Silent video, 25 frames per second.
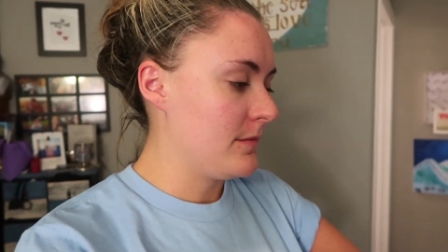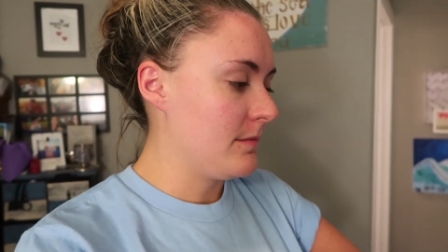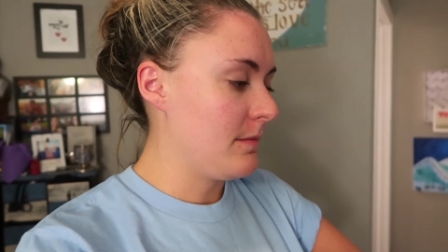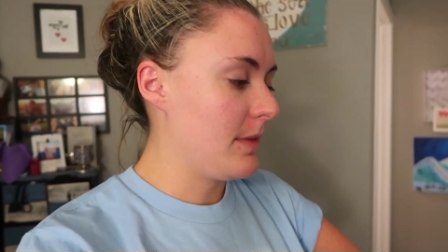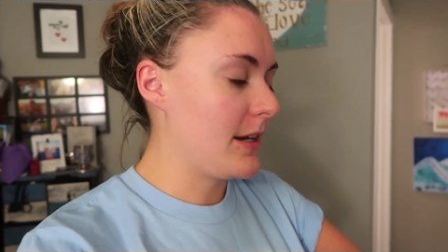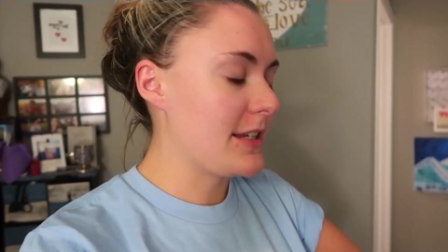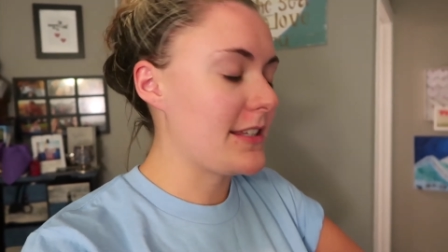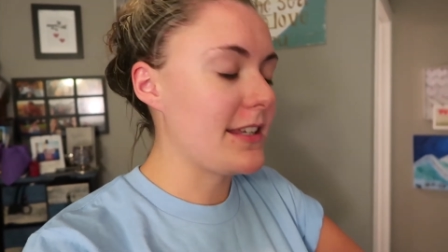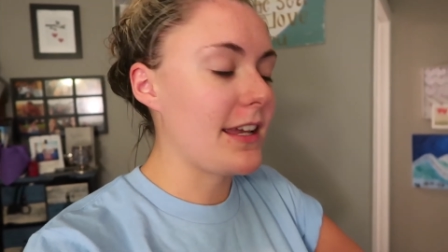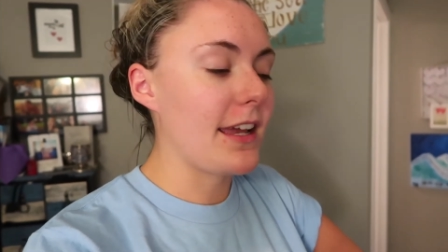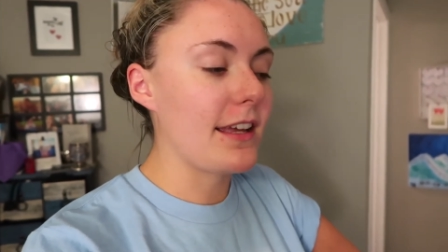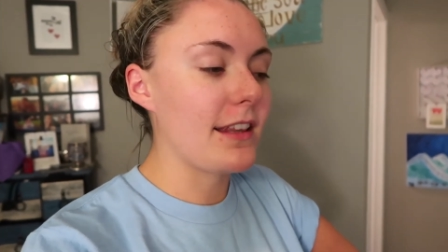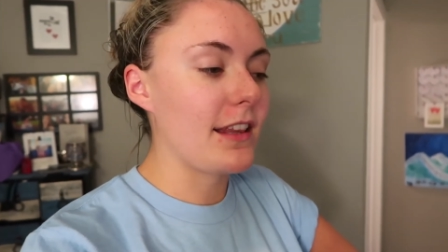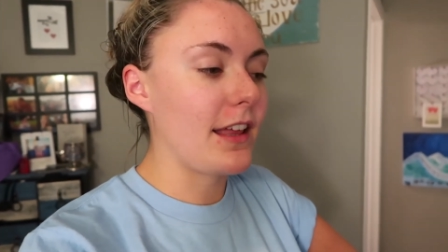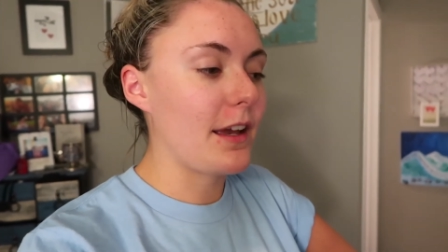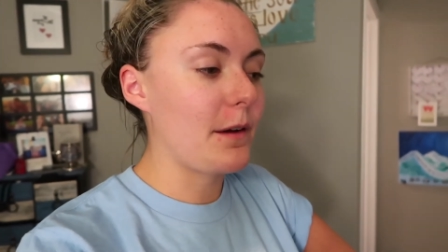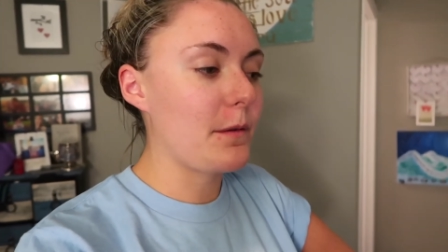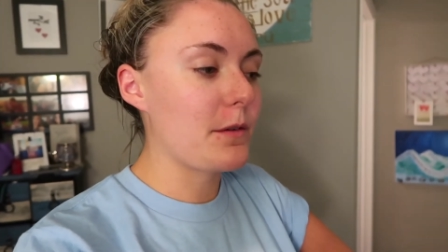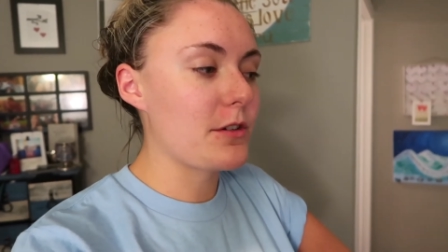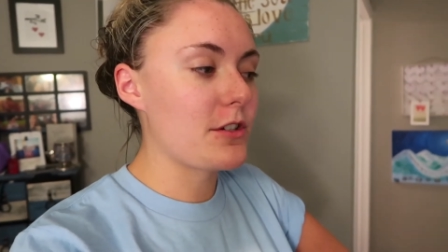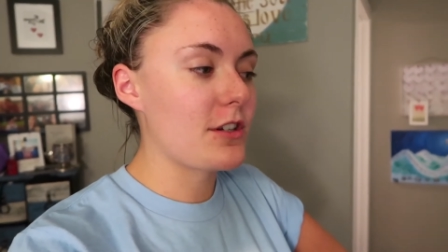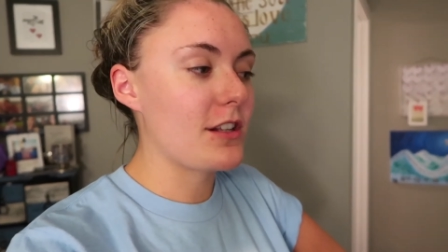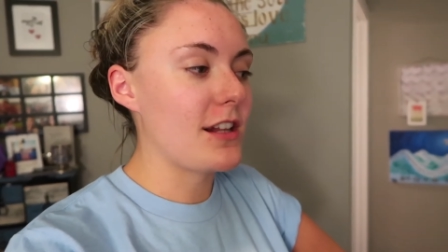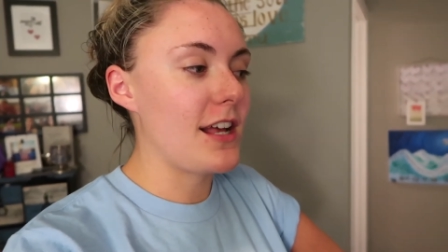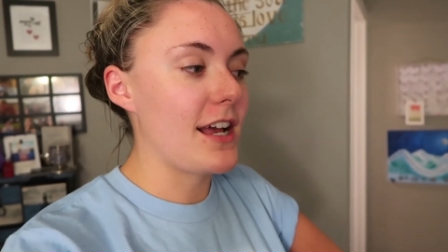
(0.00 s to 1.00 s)
My sign
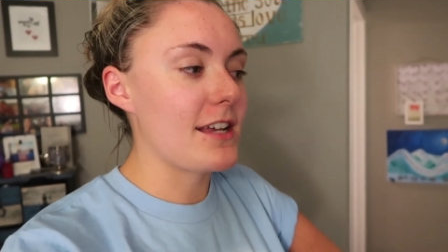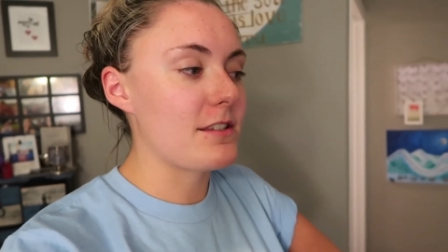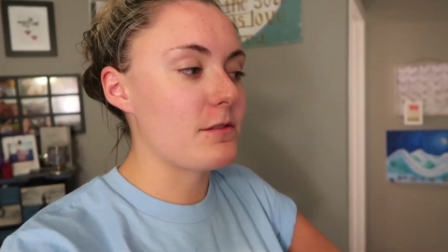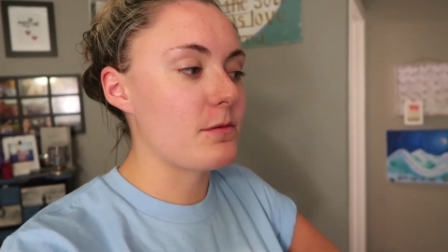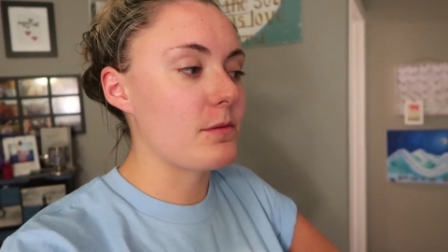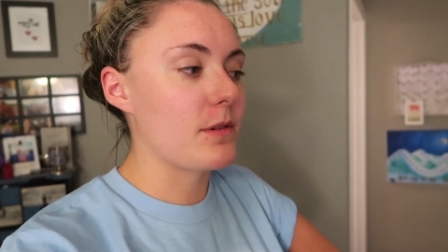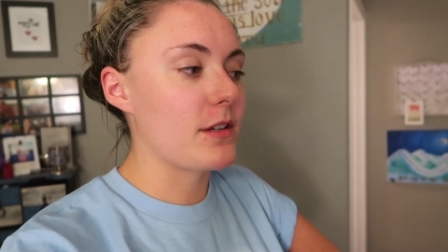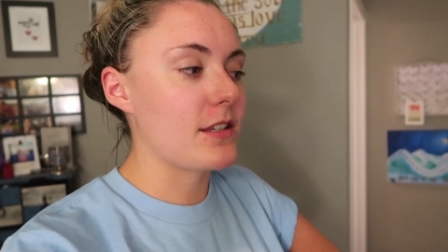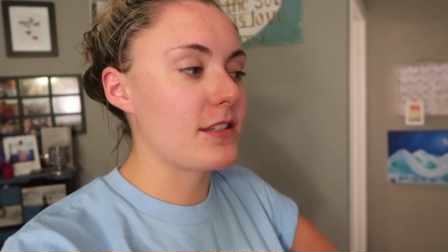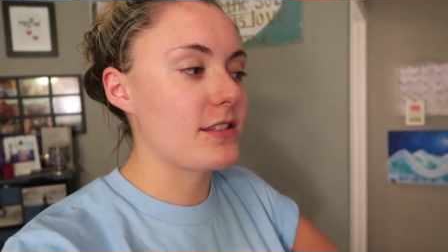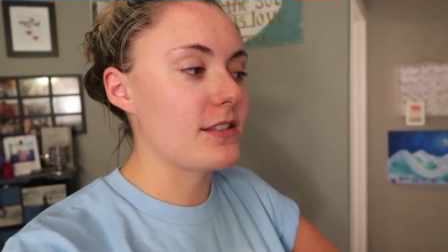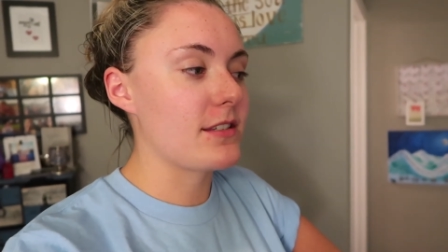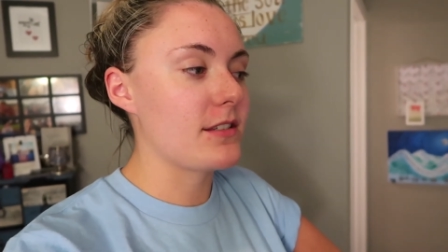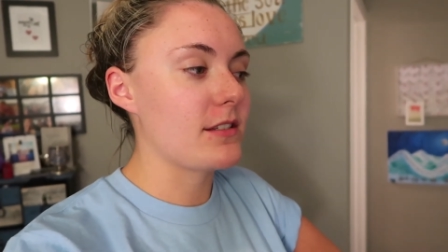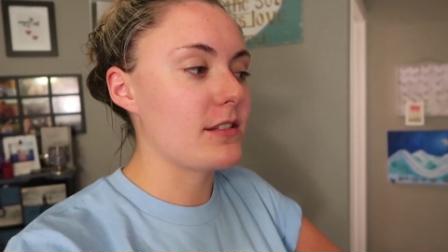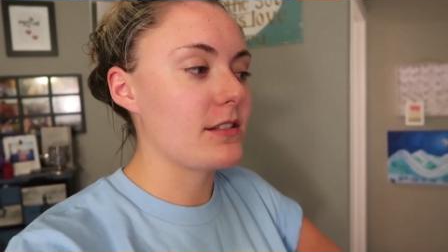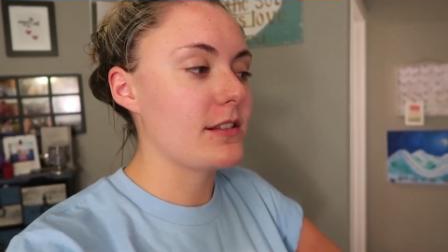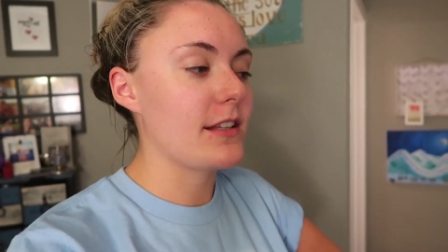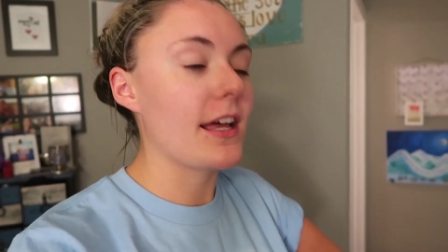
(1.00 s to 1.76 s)
language class was